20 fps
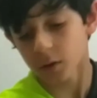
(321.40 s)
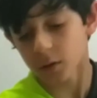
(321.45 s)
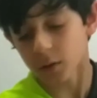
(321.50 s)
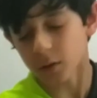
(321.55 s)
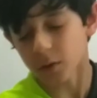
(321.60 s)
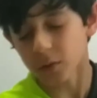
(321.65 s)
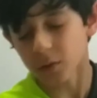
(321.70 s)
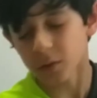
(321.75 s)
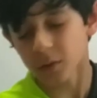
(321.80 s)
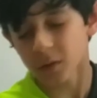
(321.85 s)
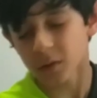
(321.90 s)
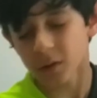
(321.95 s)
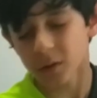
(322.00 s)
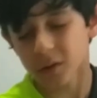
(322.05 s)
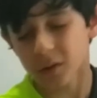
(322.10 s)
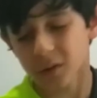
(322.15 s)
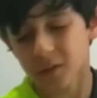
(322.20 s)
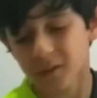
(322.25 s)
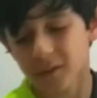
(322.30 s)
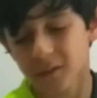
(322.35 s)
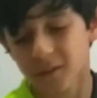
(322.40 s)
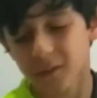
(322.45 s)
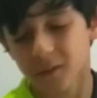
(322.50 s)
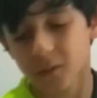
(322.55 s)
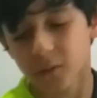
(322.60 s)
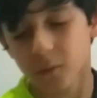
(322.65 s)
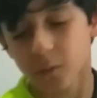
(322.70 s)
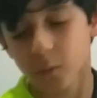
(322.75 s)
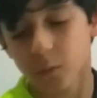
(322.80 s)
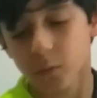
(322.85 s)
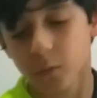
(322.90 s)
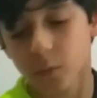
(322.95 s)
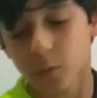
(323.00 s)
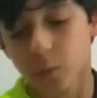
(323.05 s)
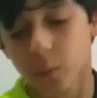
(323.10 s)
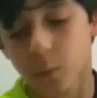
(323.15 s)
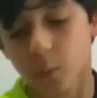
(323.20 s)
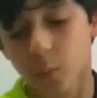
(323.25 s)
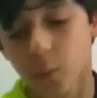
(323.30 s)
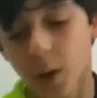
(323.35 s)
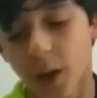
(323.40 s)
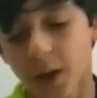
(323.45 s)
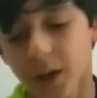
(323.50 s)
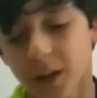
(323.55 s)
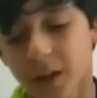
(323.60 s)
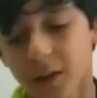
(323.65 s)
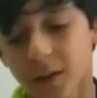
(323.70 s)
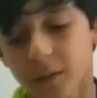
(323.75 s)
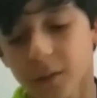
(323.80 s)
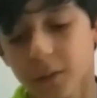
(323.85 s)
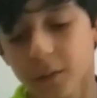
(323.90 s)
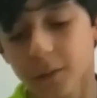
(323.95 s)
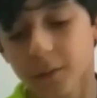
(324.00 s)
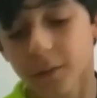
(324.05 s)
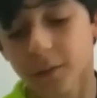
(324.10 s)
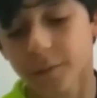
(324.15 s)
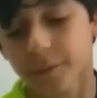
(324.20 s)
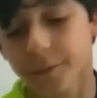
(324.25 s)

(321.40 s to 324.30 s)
on the 20th of